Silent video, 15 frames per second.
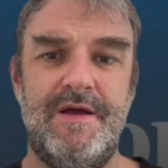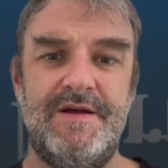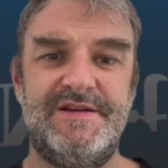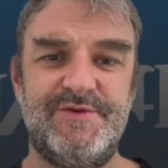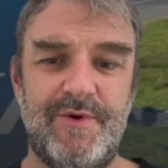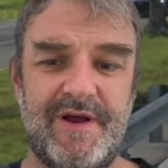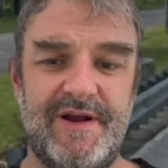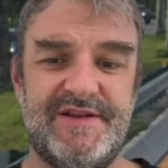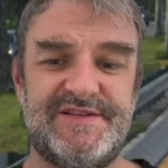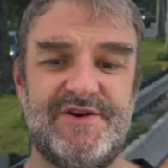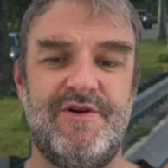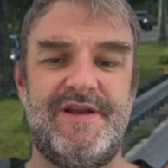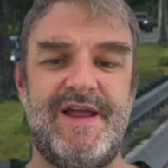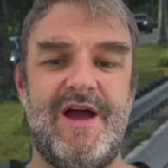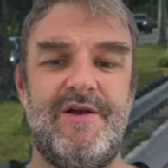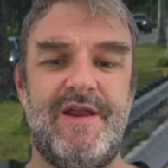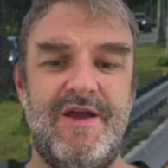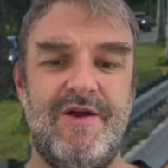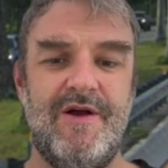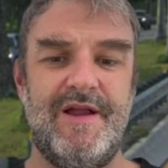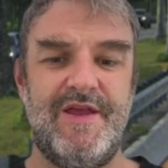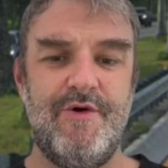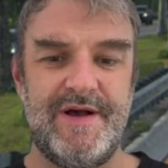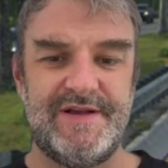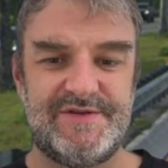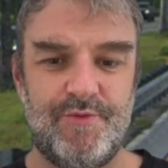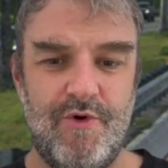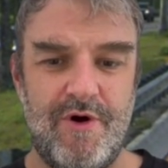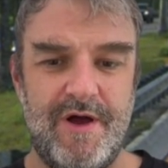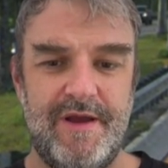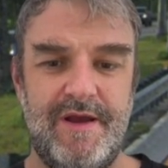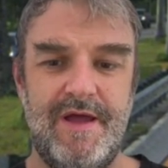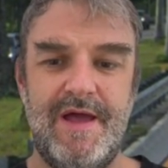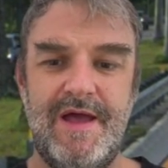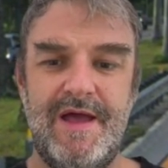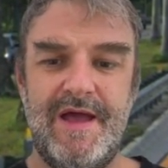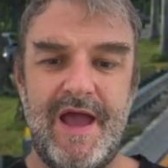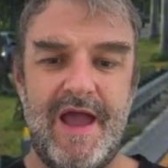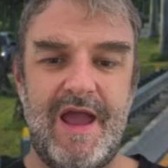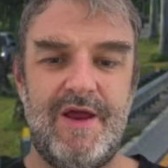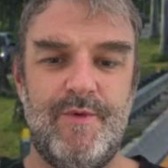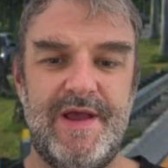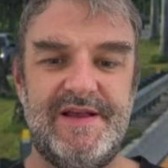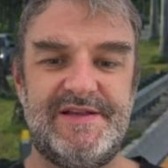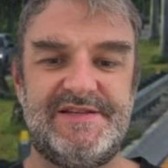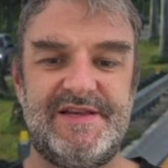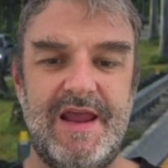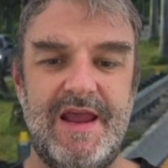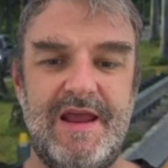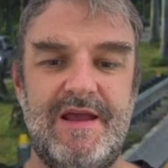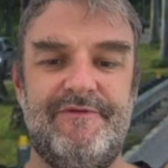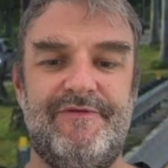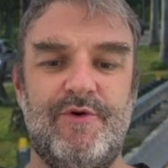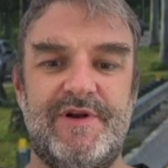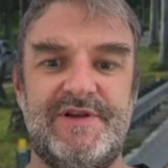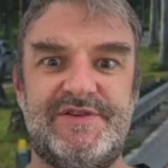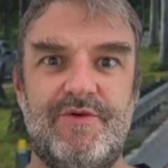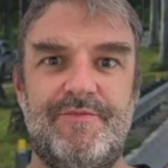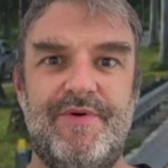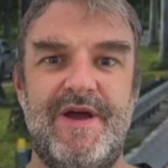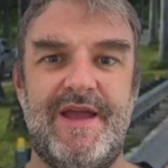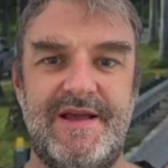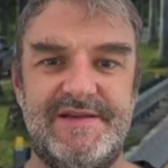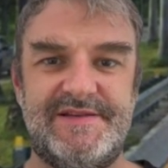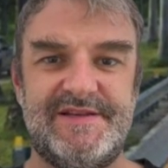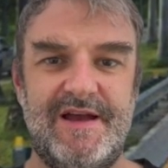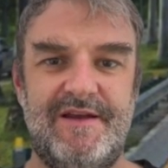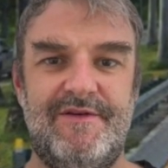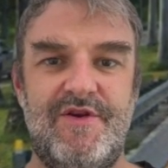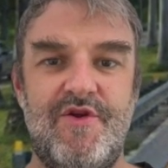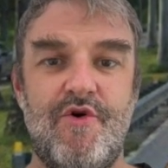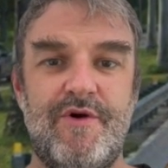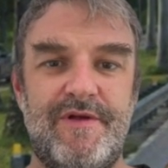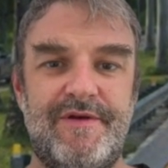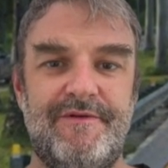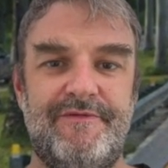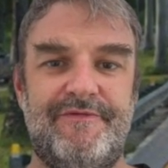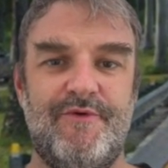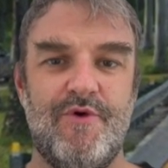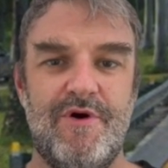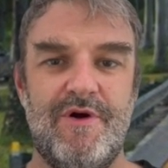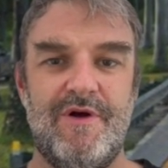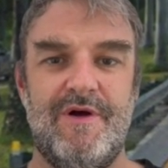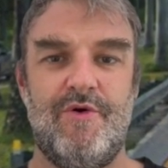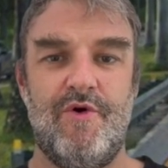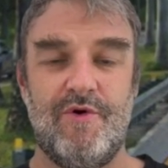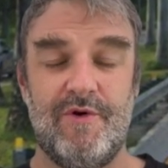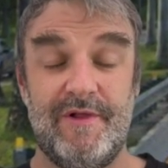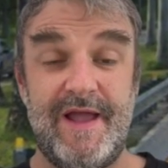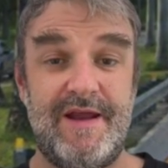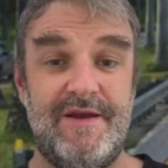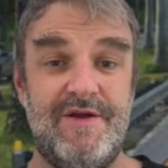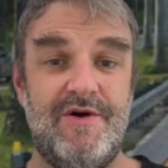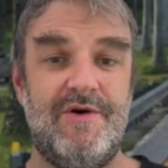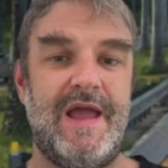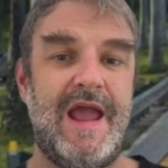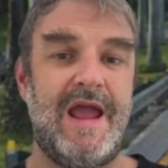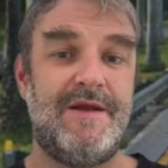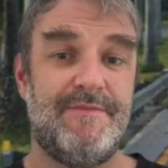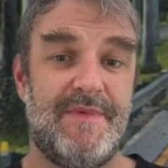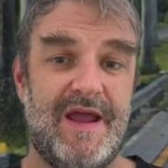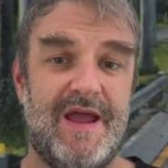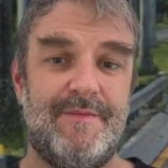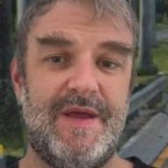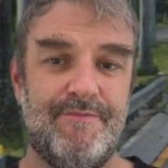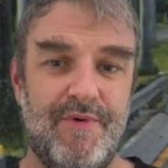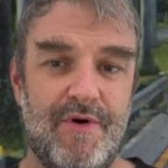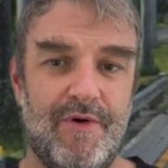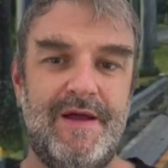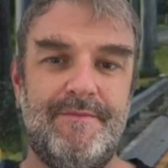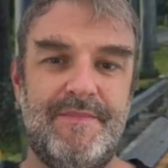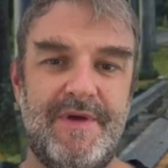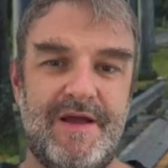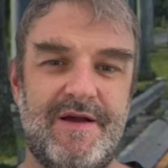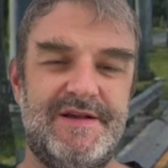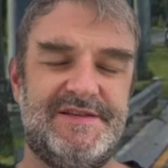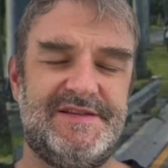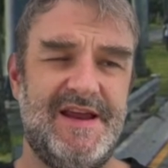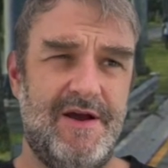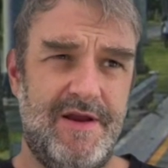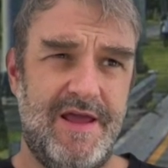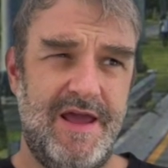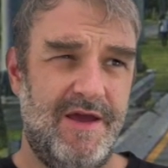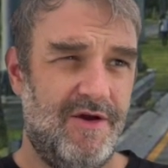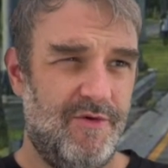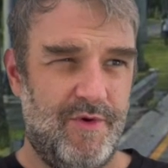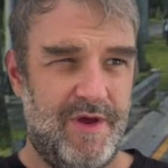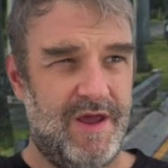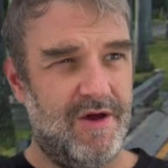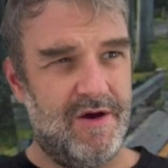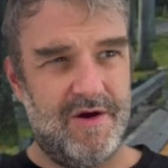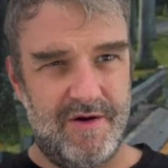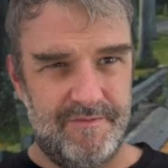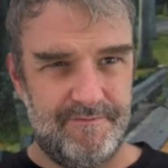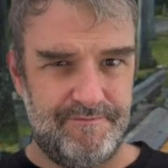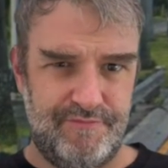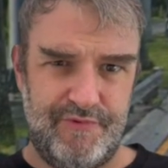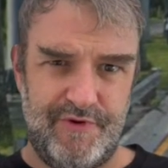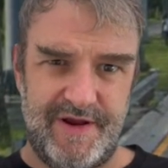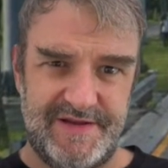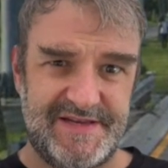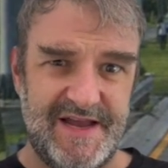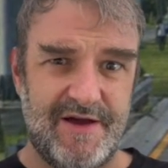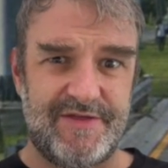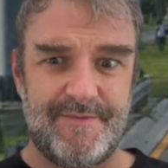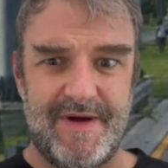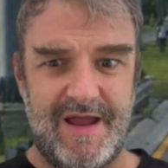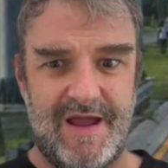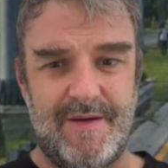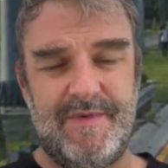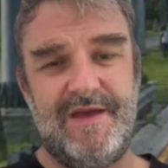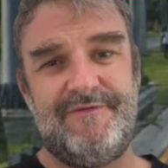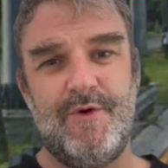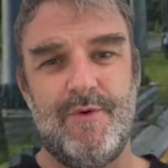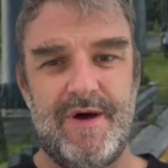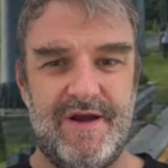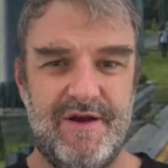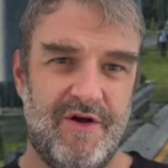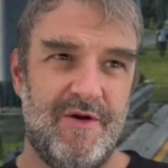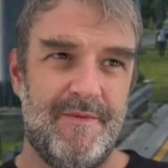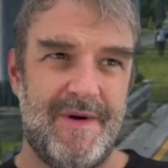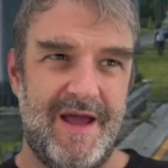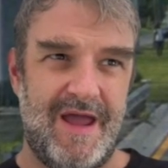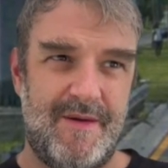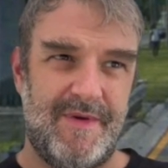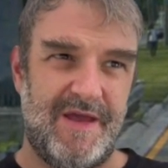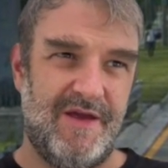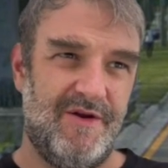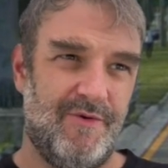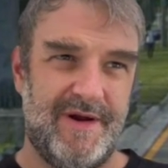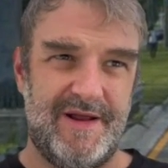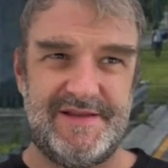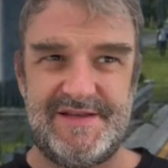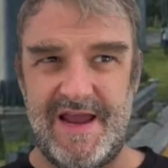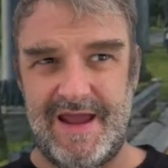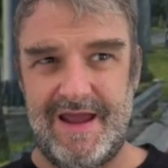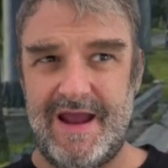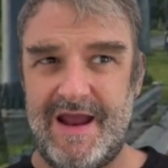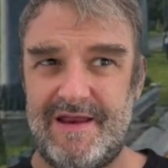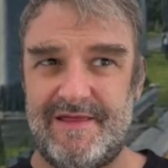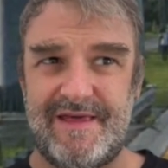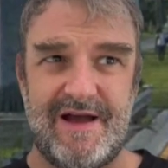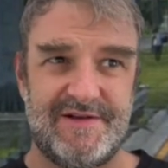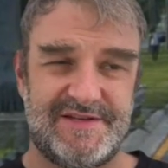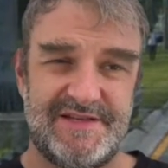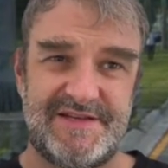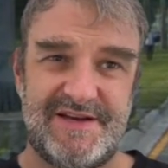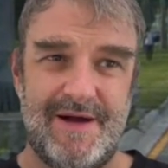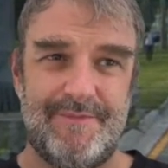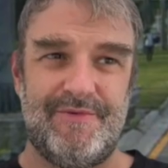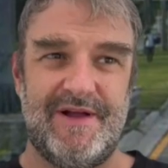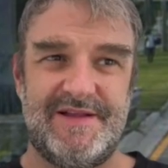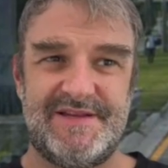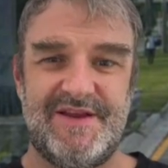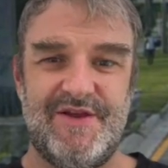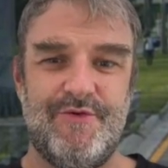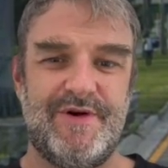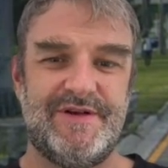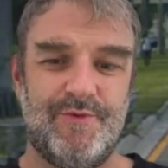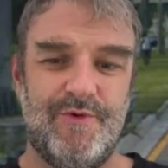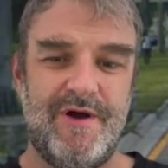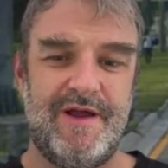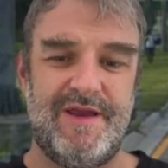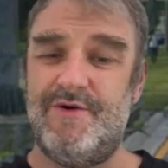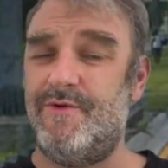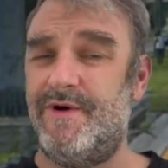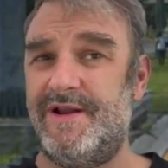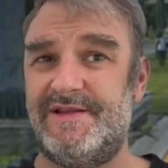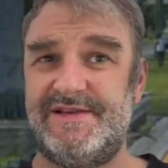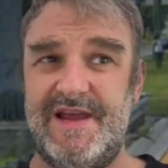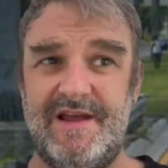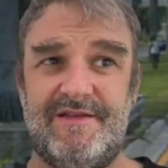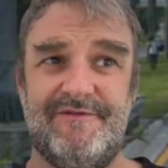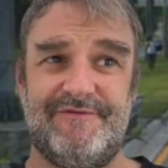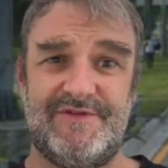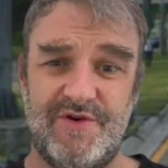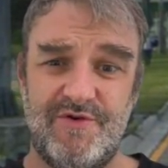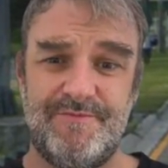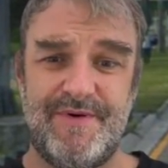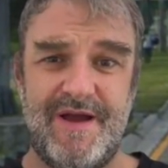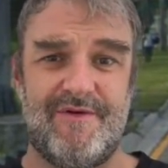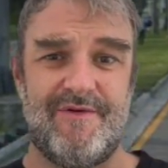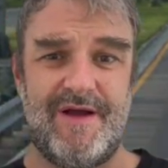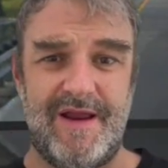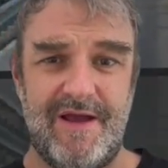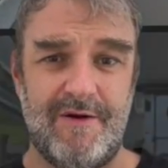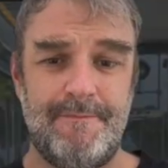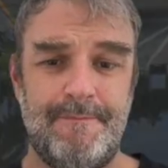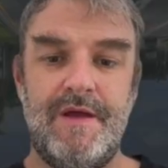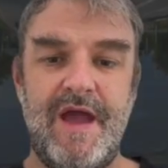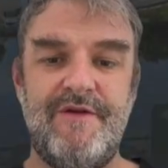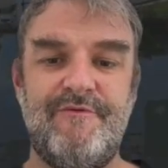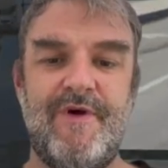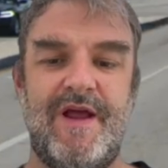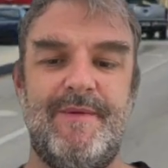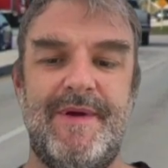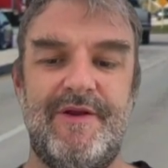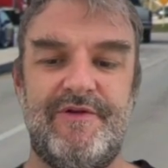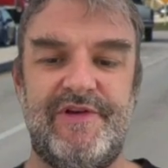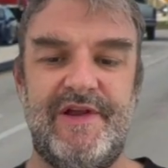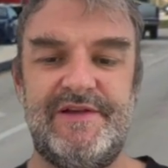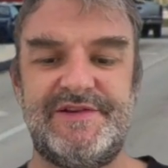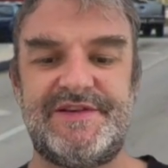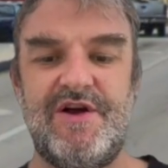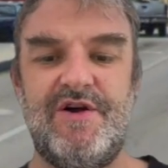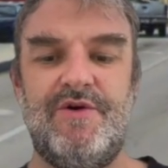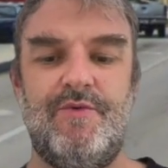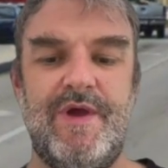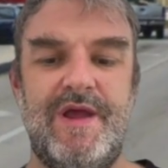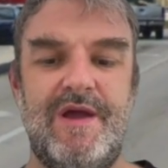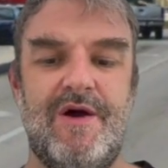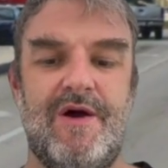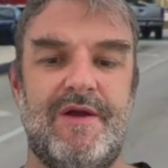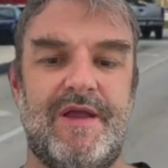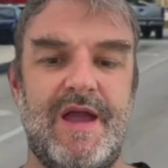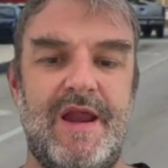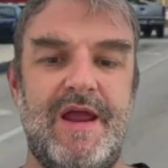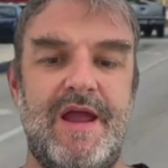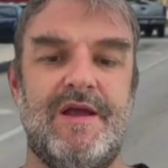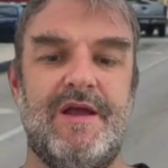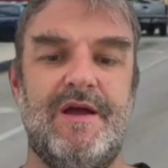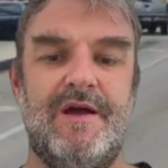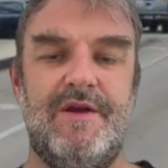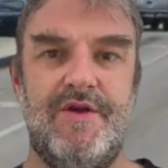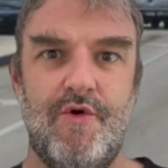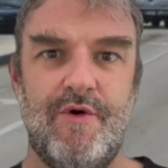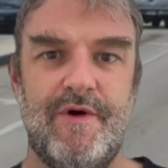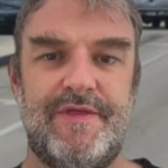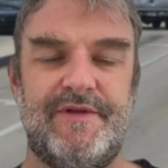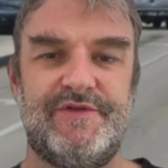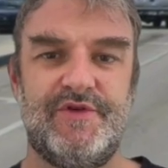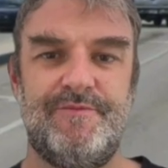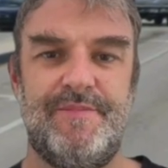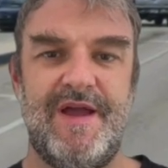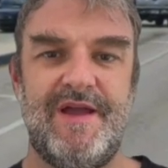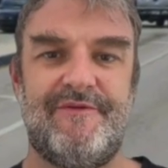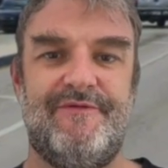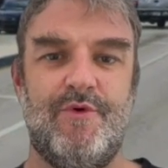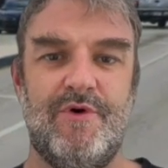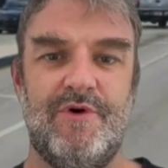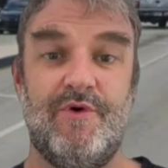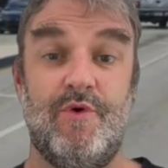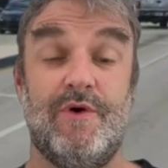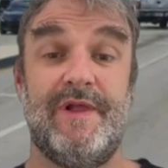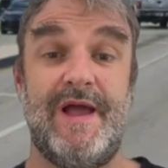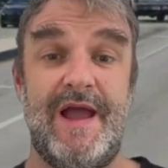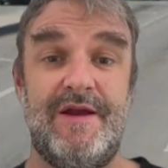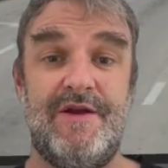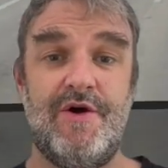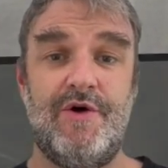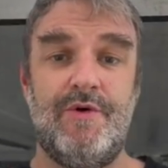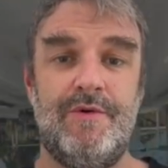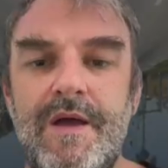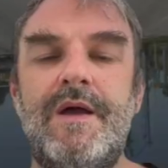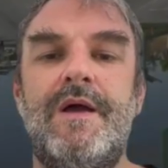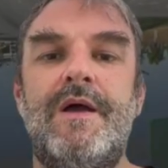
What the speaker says: So we're going to start down here on US 1, and we see Florida's Turnpike is signed north for Orlando and Miami both, because down here we are pretty south of Miami. If you wanted to go to Miami, you don't want to take 8,000 stoplights on US 1, you want to take the Turnpike right here. At random interchanges though, we are getting North Turnpike for Orlando.